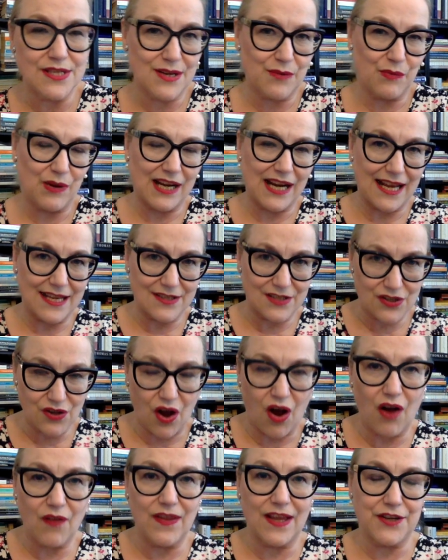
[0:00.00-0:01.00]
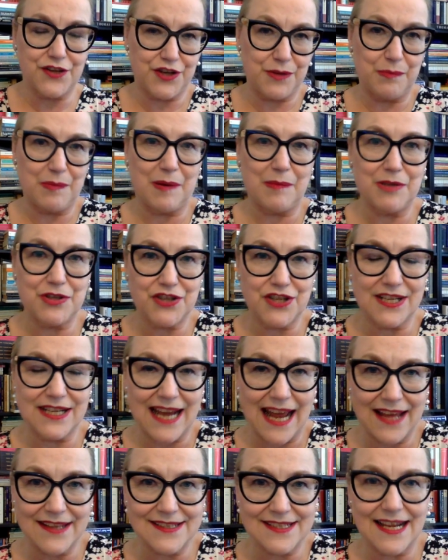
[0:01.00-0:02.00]
And when I saw that she published an
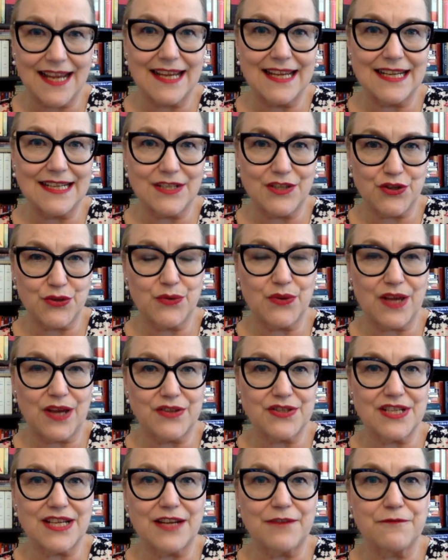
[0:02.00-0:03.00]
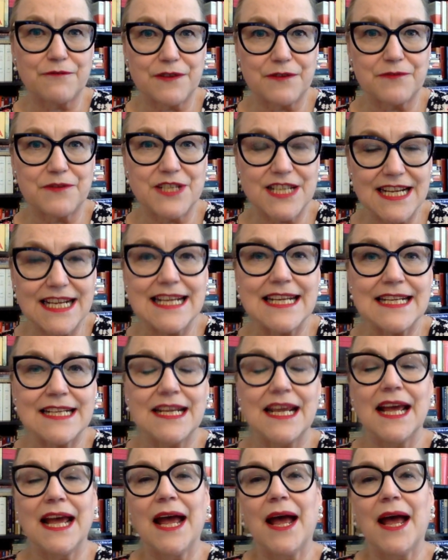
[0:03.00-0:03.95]
essay in 2015